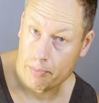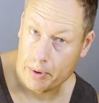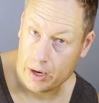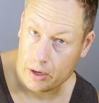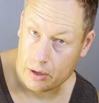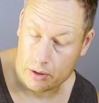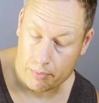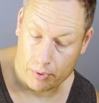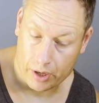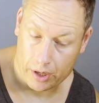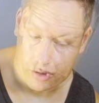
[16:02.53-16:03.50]
bend into the
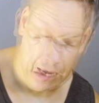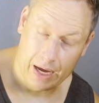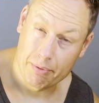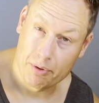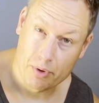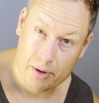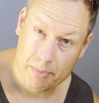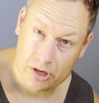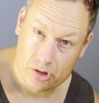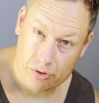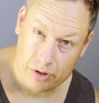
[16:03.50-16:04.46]
branch, and we want to make
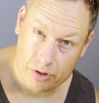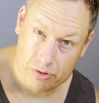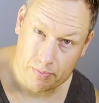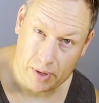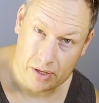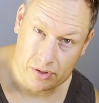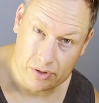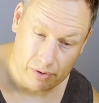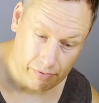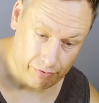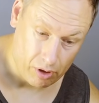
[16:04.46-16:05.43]
sure that those bends
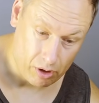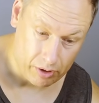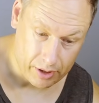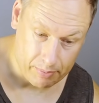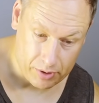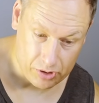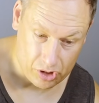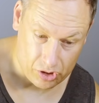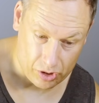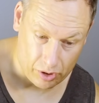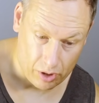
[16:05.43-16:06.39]
fall in a
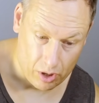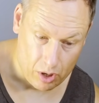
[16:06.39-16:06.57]
position